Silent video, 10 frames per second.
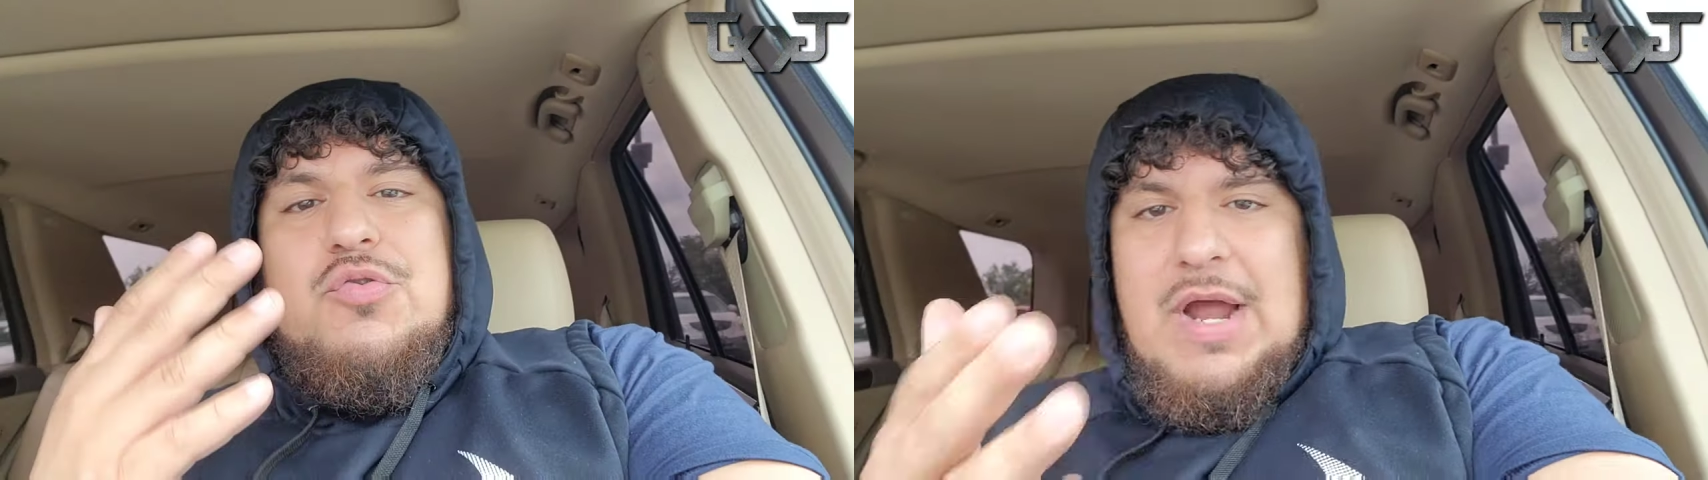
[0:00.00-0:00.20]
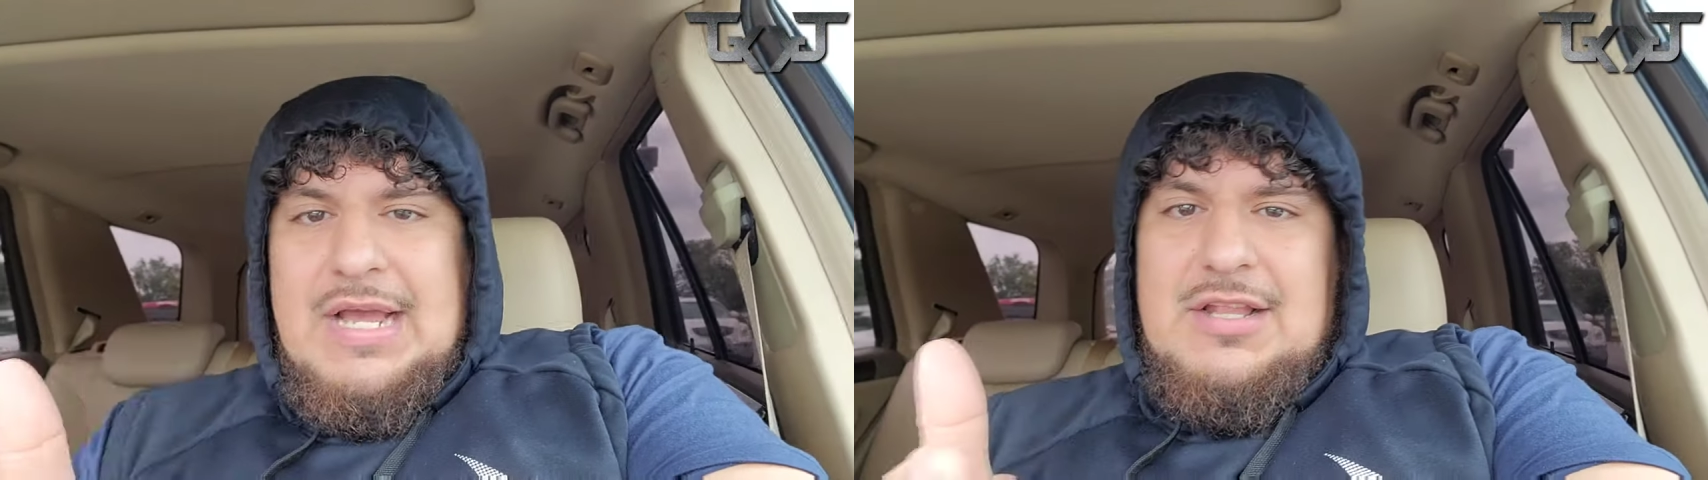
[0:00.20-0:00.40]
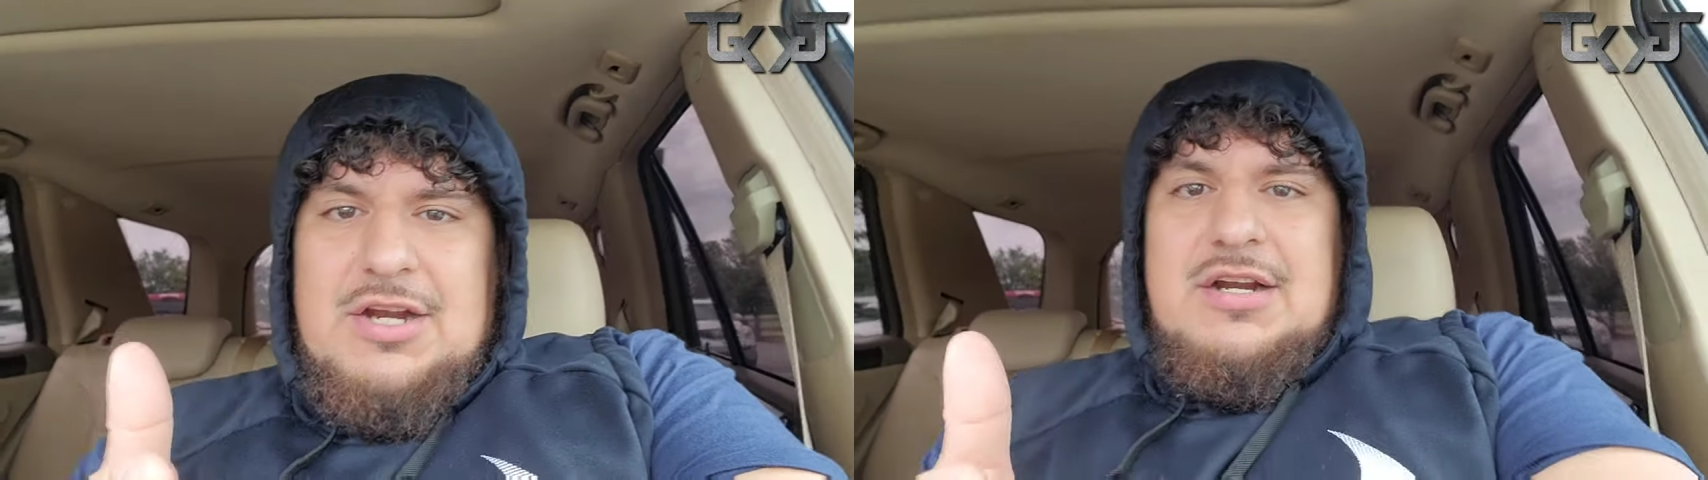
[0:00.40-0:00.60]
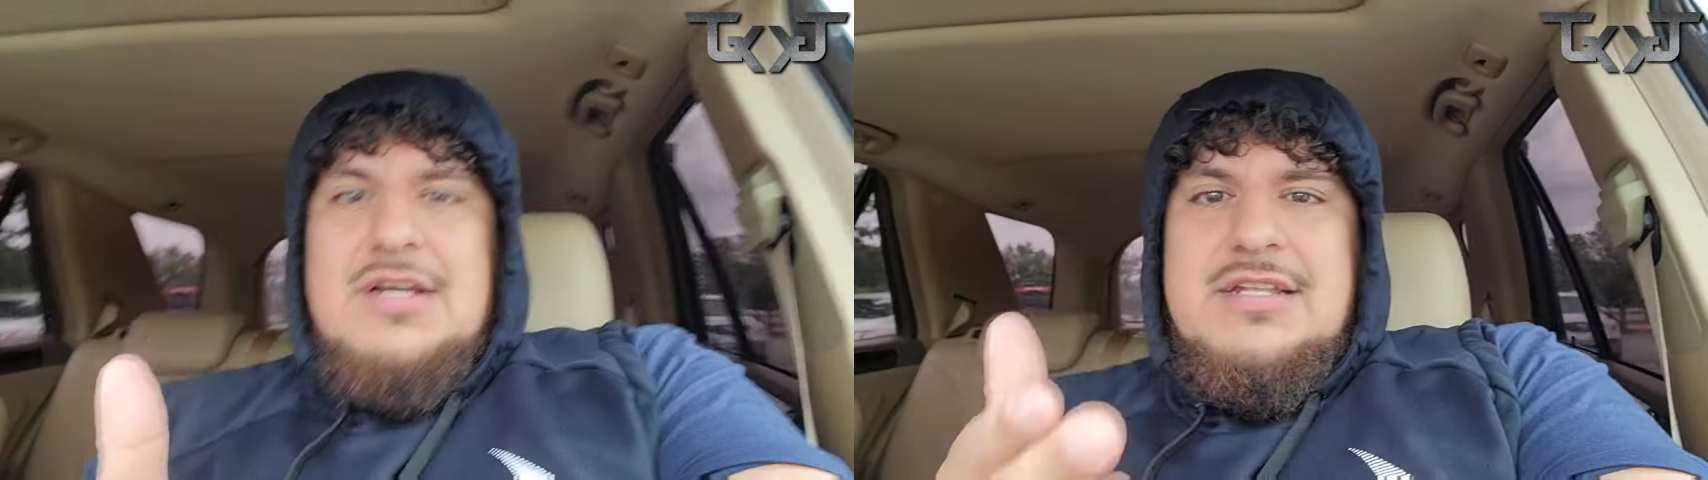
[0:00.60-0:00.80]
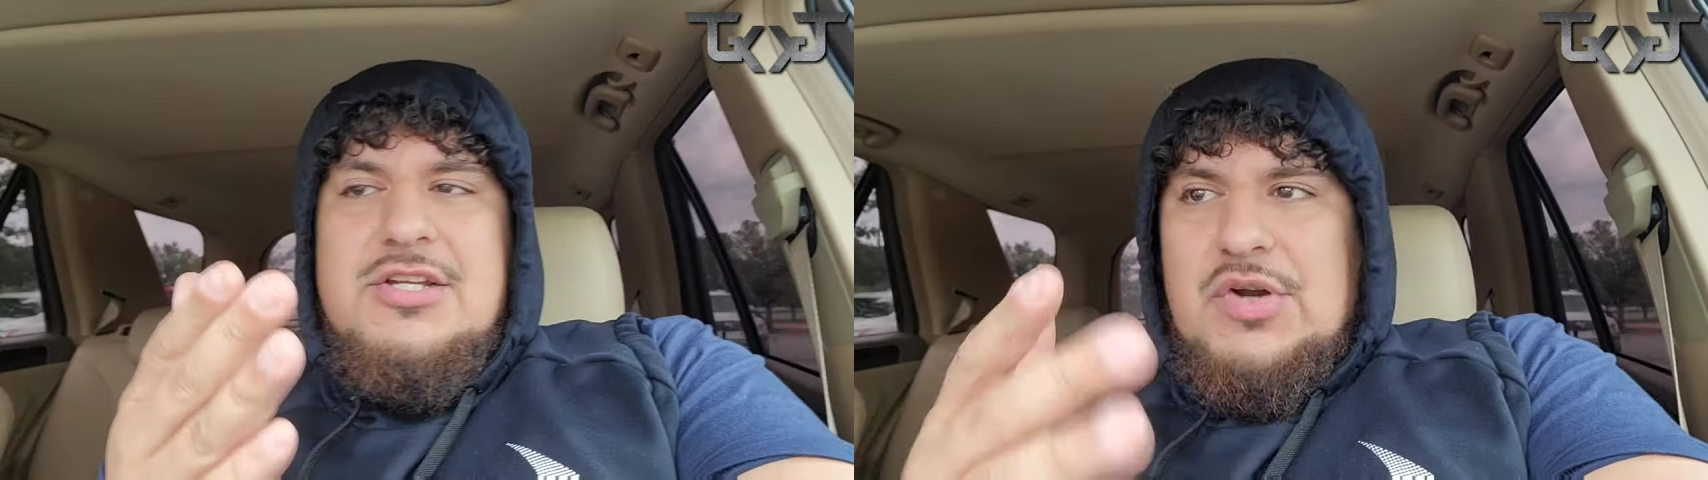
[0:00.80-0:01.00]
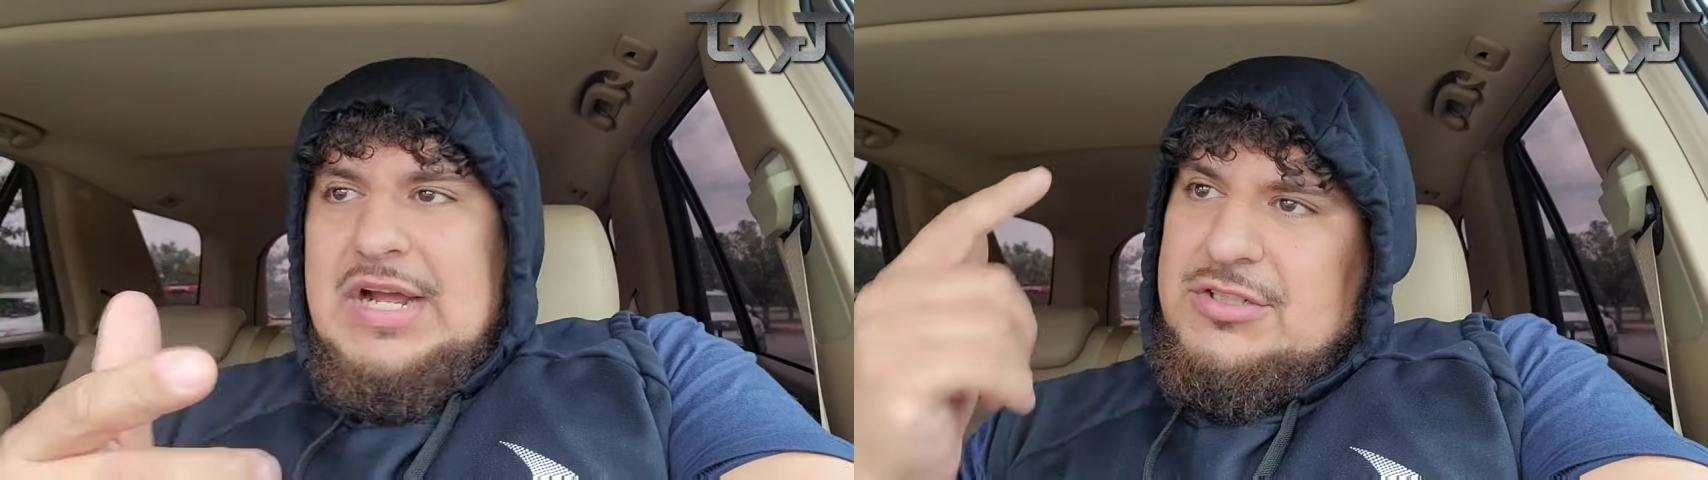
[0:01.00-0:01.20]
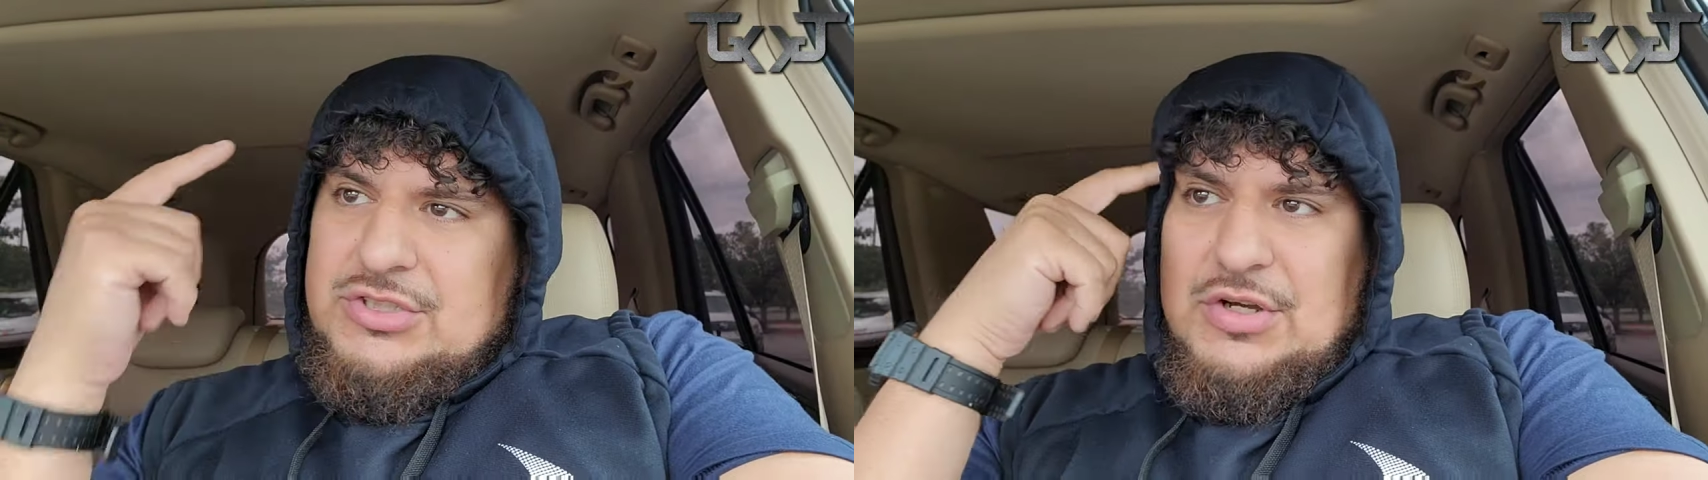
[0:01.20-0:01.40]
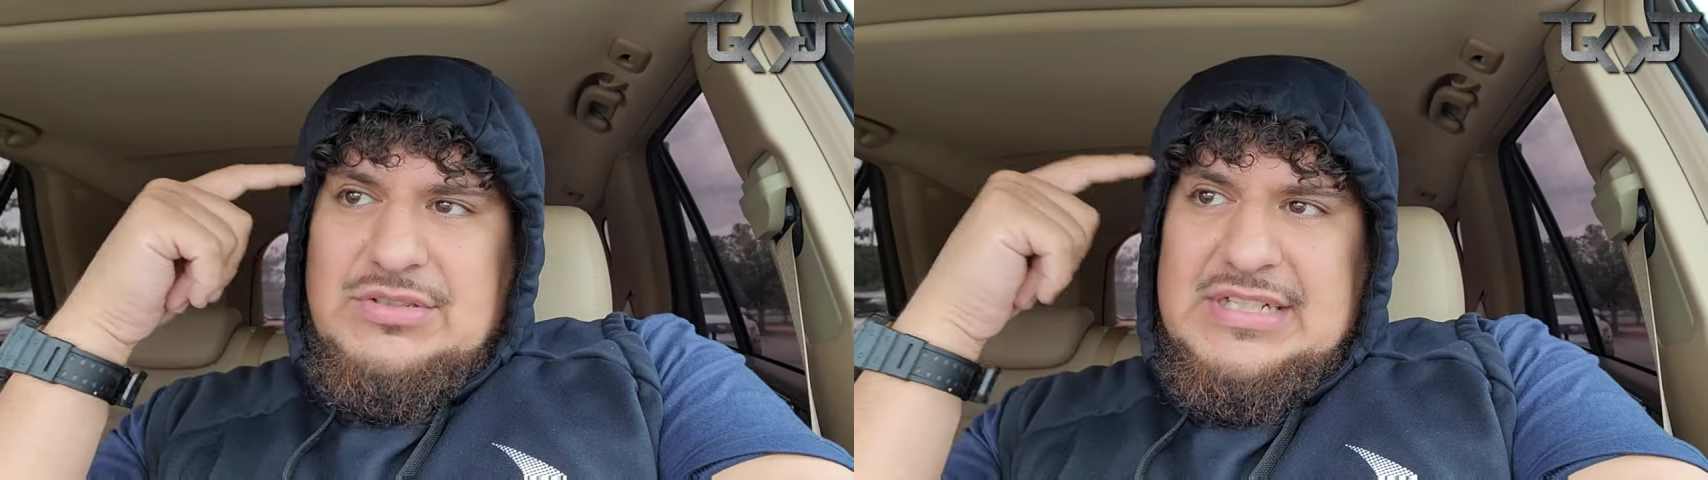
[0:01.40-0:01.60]
trailer
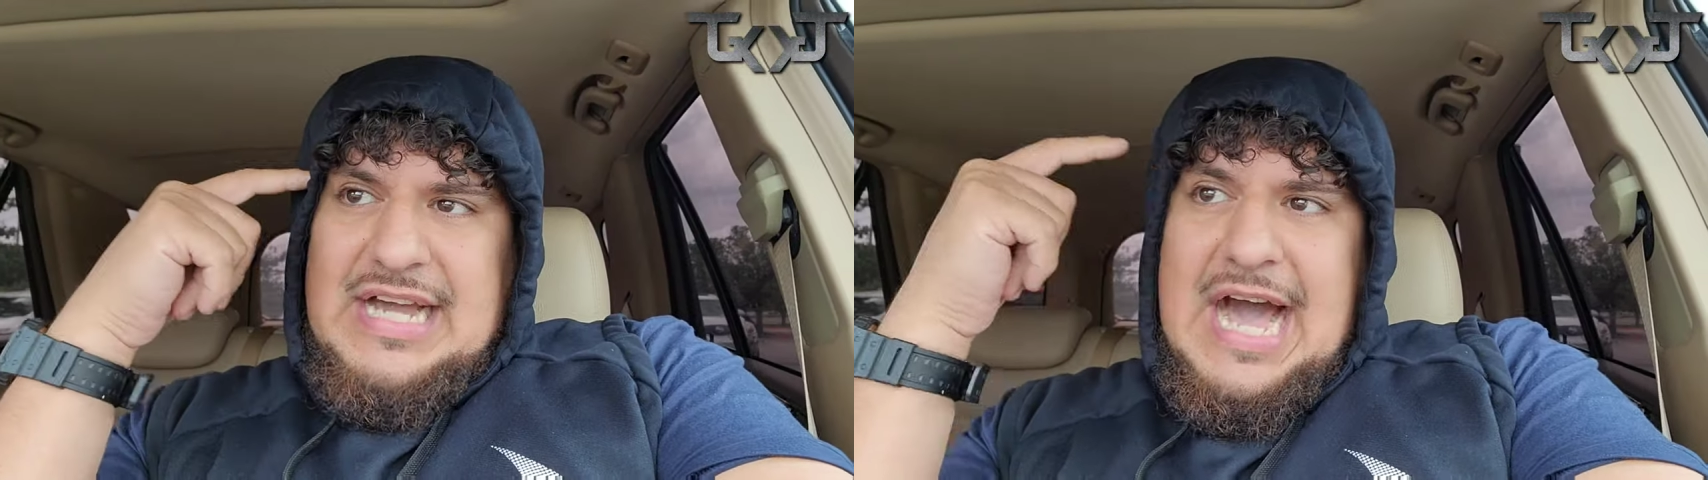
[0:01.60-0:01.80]
shows the